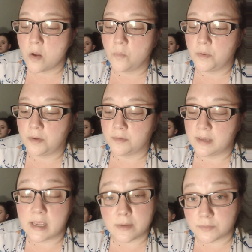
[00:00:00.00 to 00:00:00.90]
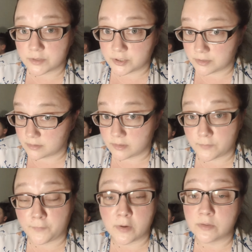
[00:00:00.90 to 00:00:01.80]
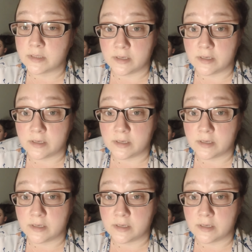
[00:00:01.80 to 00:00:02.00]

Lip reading: Well, Keegan was frozen